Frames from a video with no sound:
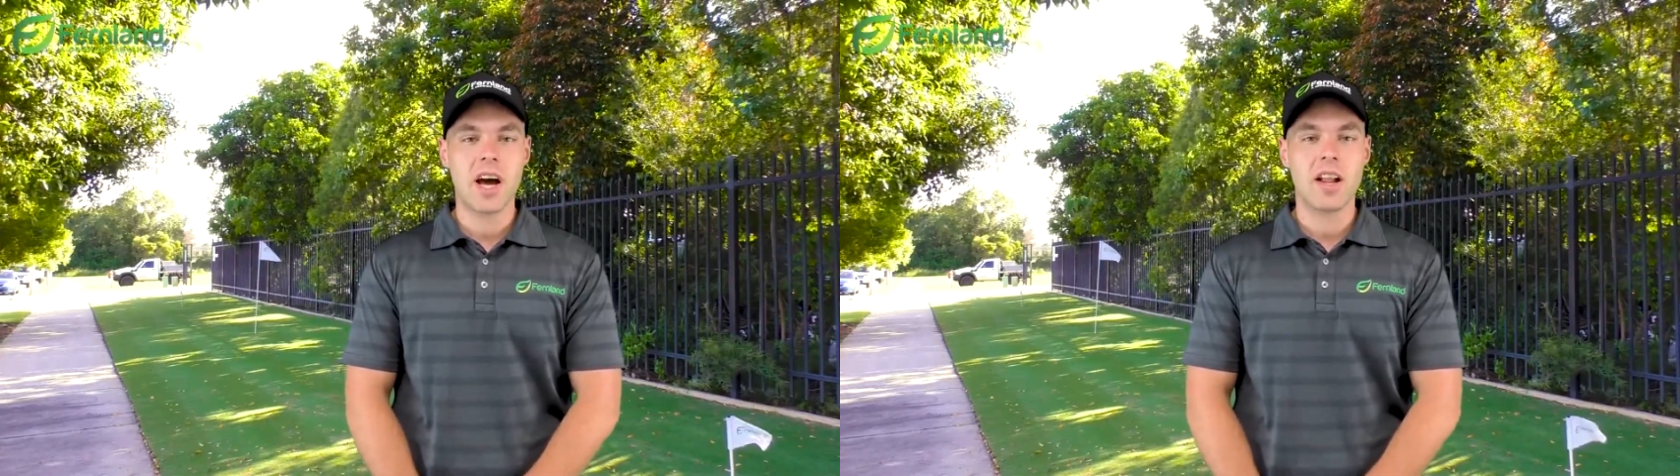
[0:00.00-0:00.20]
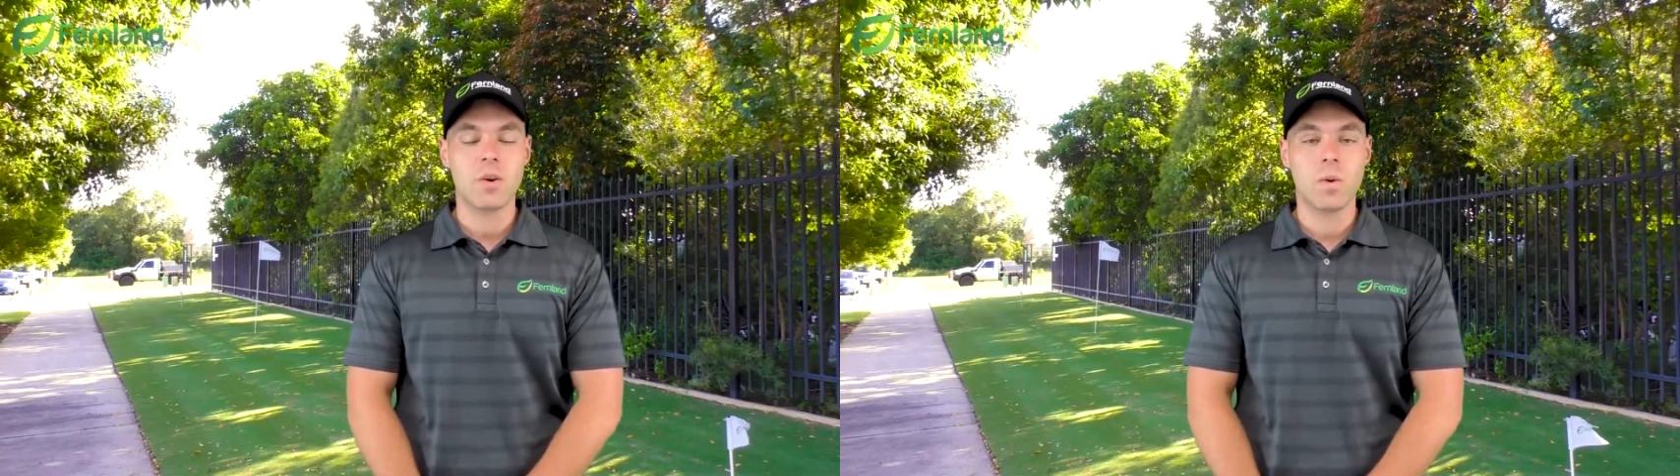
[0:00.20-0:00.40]

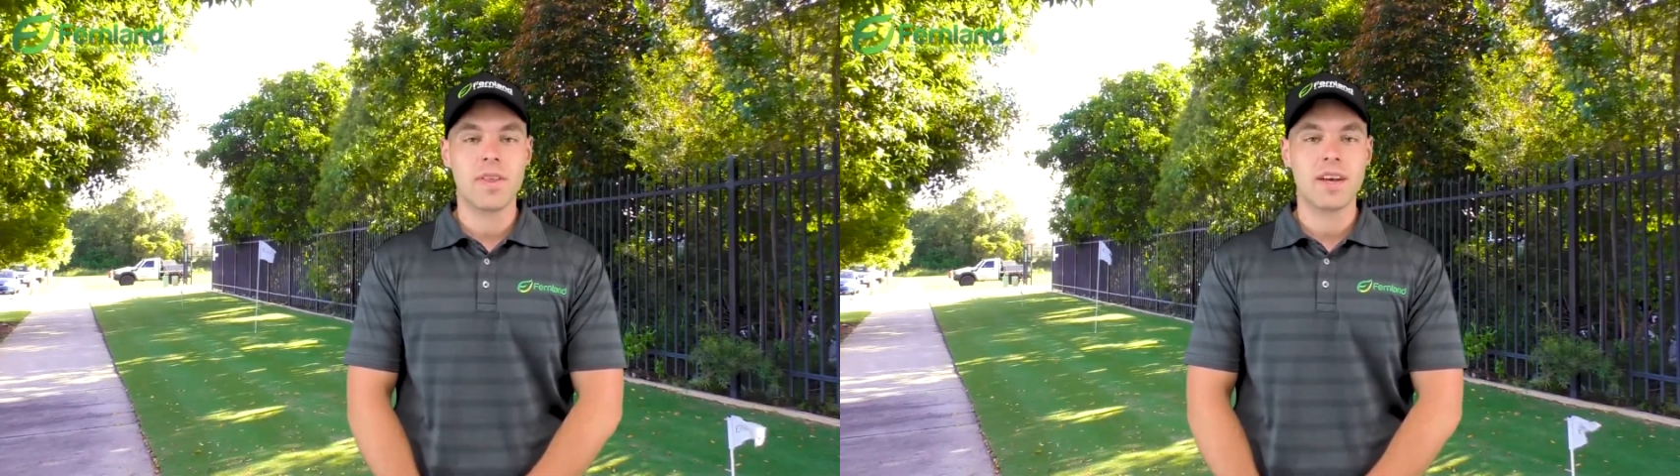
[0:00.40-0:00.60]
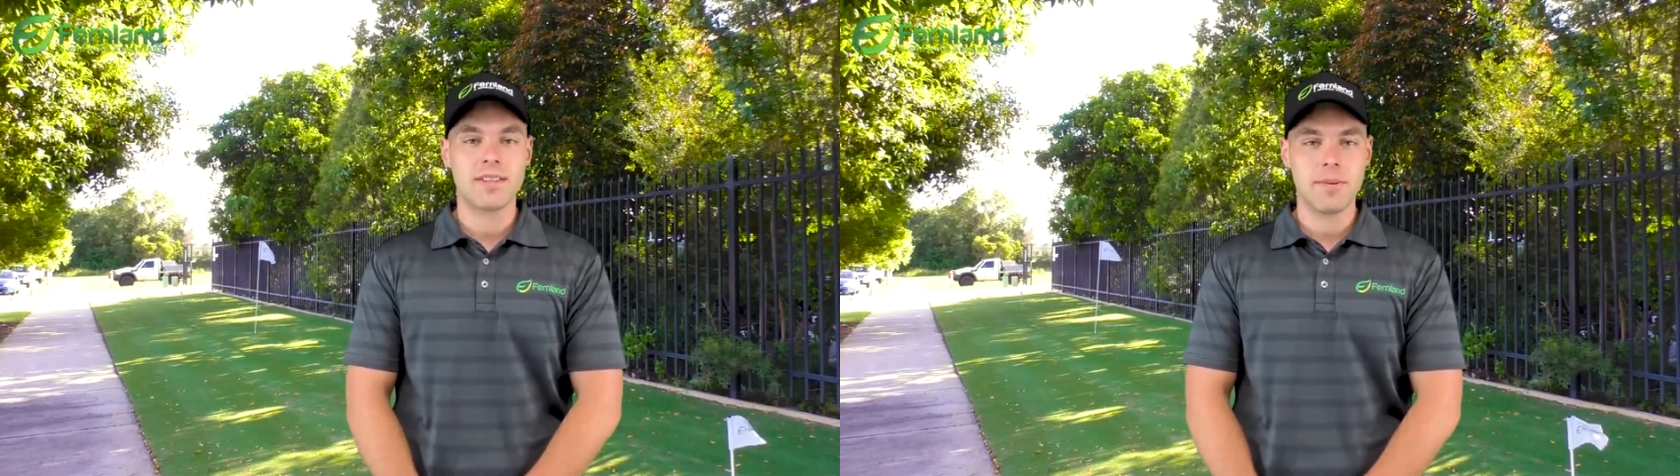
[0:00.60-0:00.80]
along
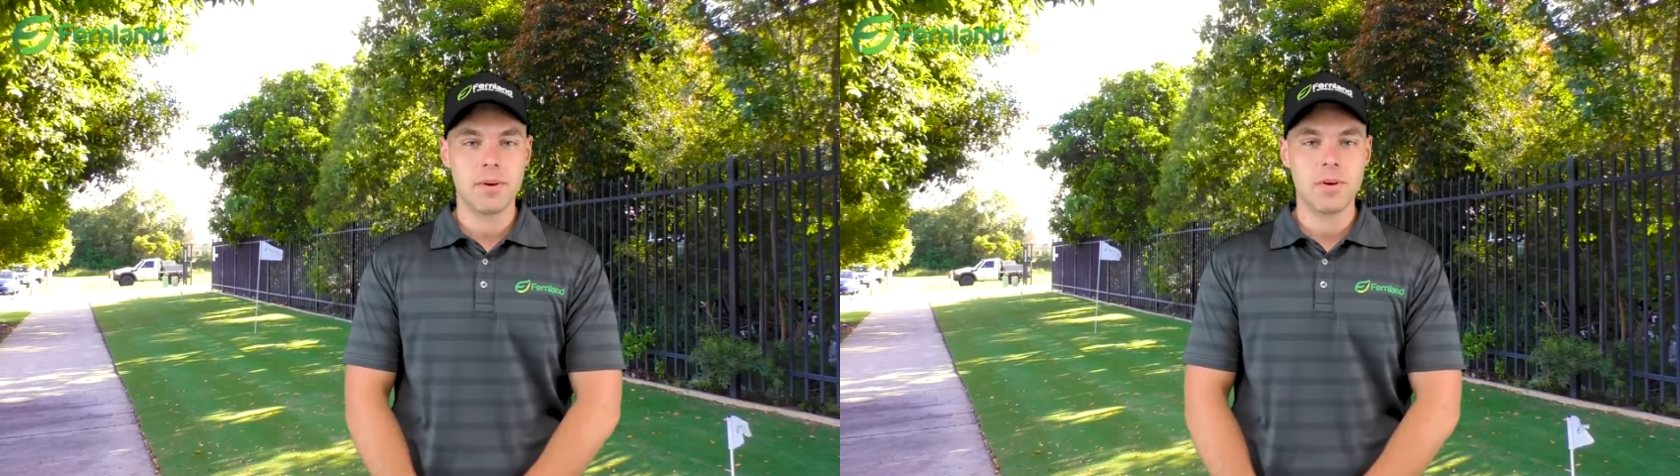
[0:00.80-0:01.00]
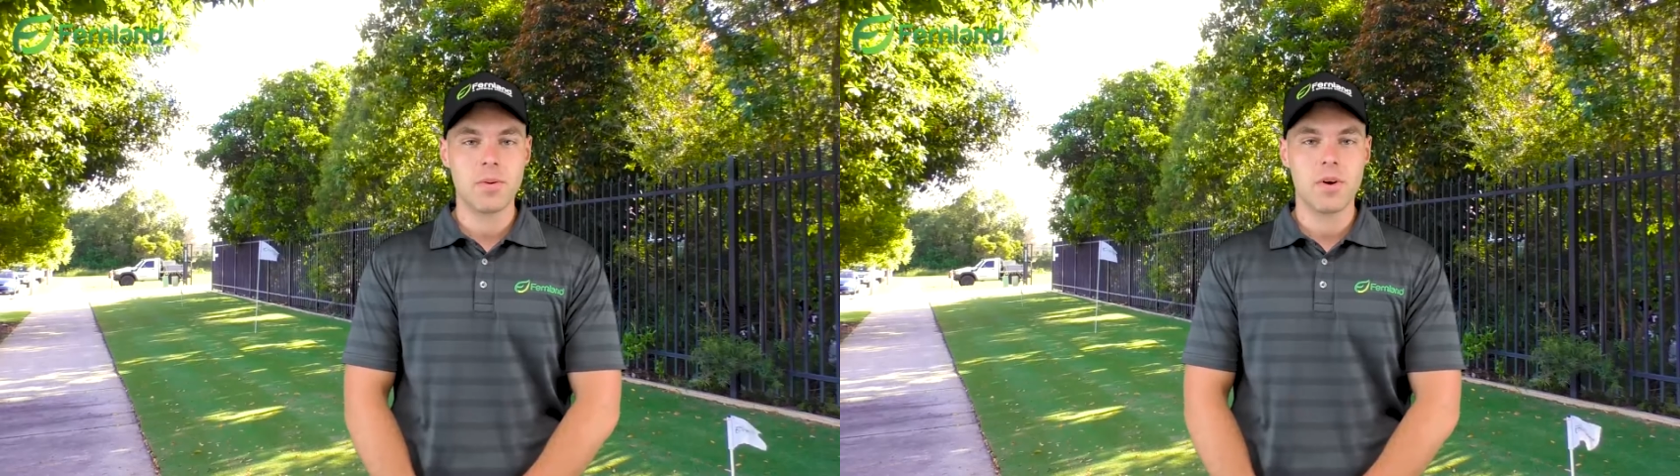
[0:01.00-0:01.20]
with our
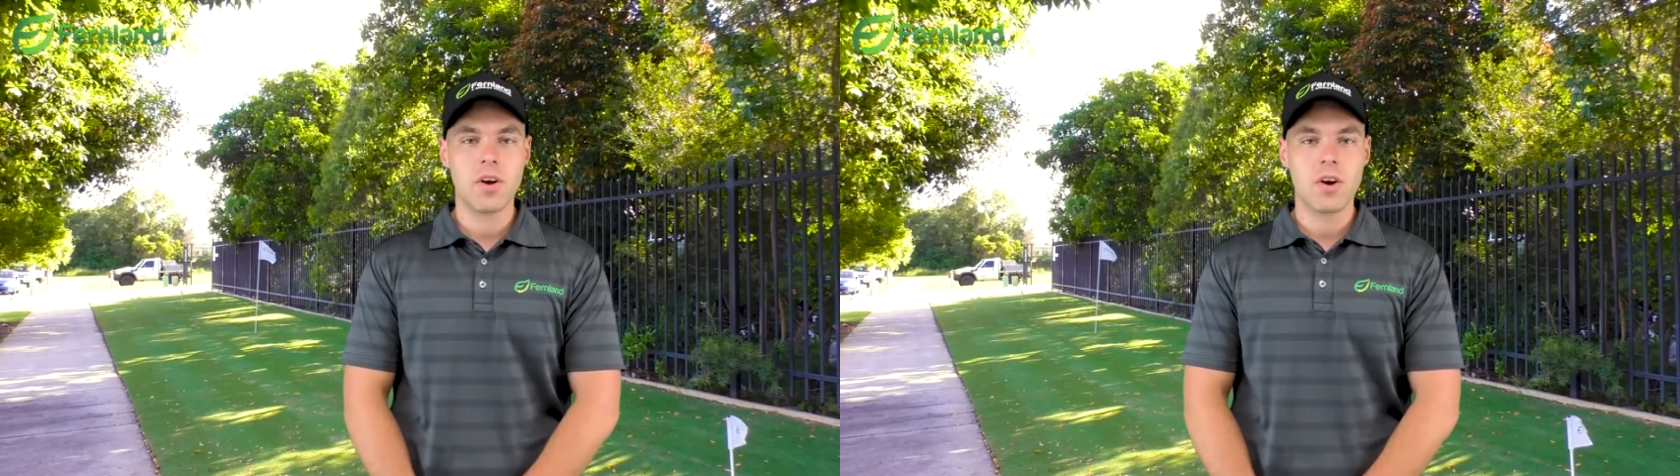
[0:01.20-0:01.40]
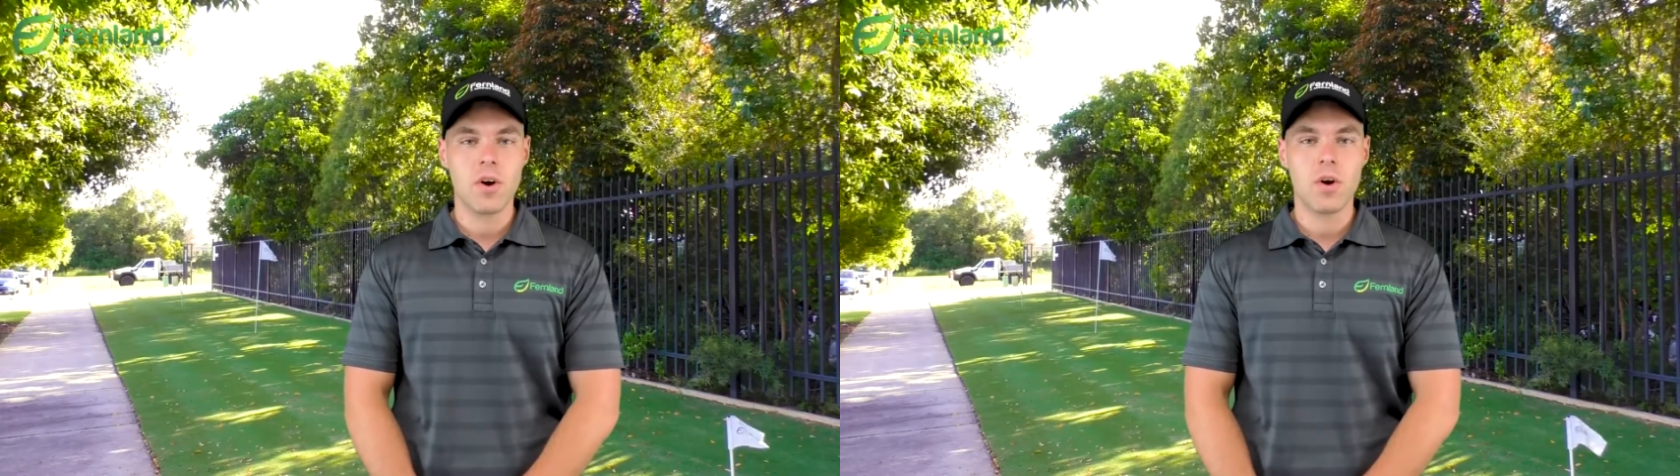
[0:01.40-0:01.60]
typical
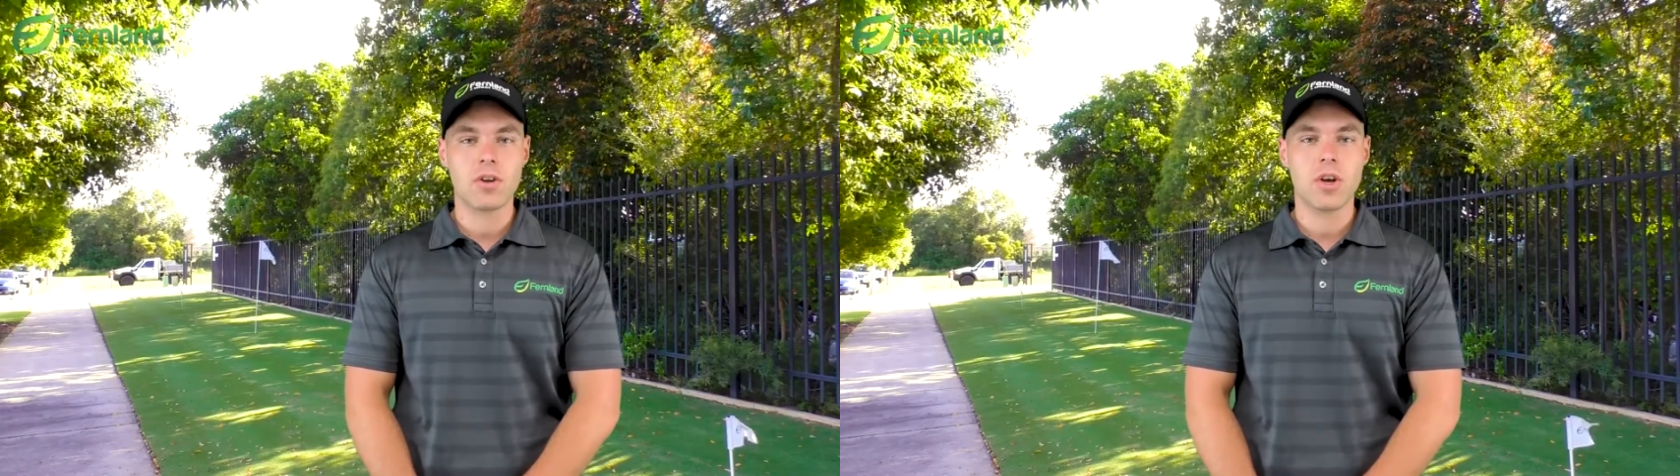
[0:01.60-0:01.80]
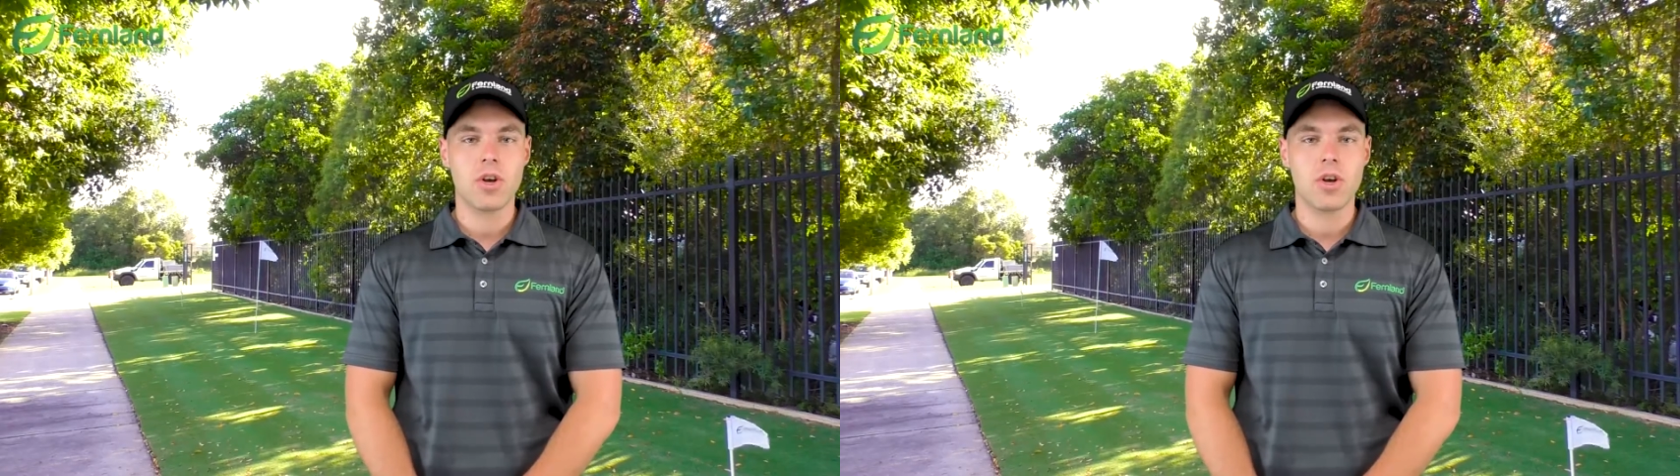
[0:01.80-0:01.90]
hot,